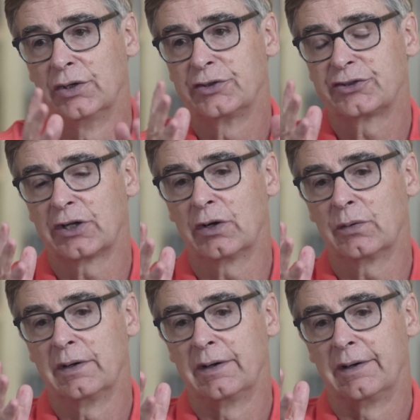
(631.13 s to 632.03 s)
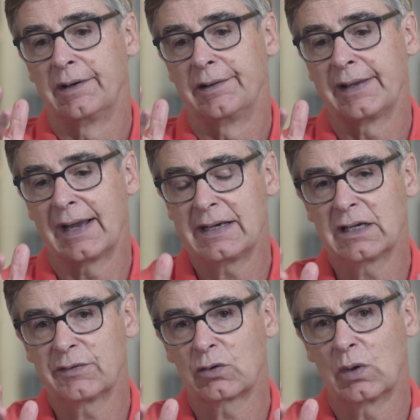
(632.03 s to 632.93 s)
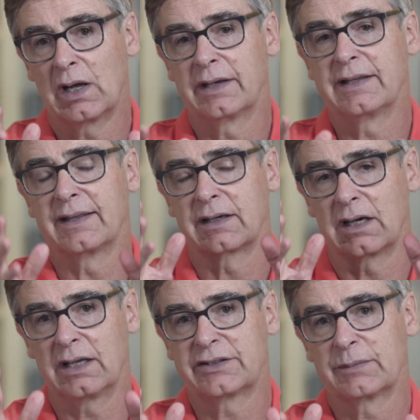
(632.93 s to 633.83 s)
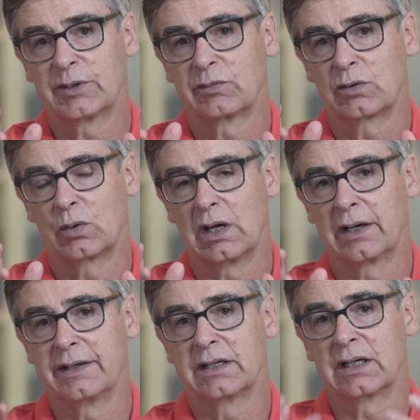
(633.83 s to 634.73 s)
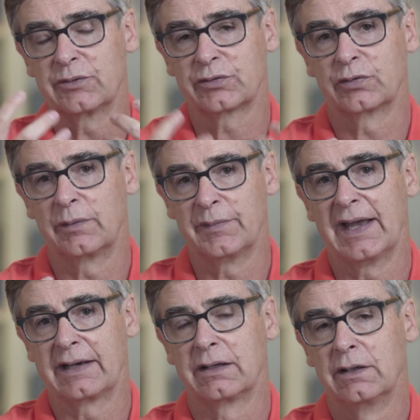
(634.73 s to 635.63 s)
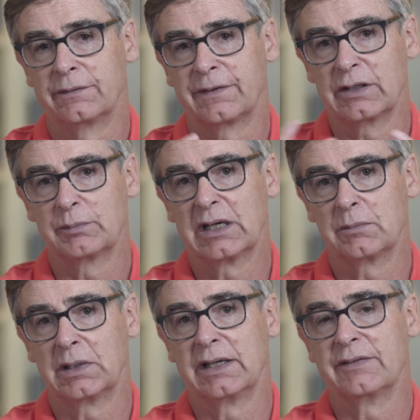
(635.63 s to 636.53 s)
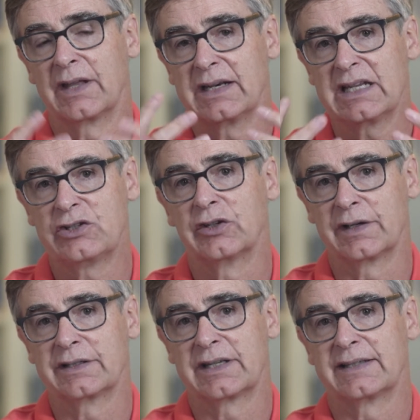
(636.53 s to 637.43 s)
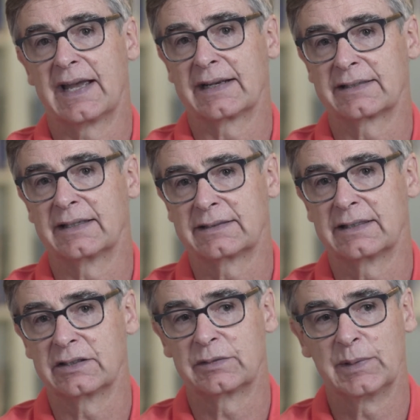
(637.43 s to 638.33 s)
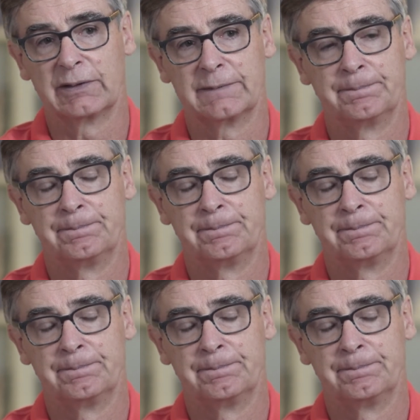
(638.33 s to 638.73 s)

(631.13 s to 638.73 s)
So the idea of equality, the concept of equality, comes from that fundamental belief that each of us has access to the Spirit.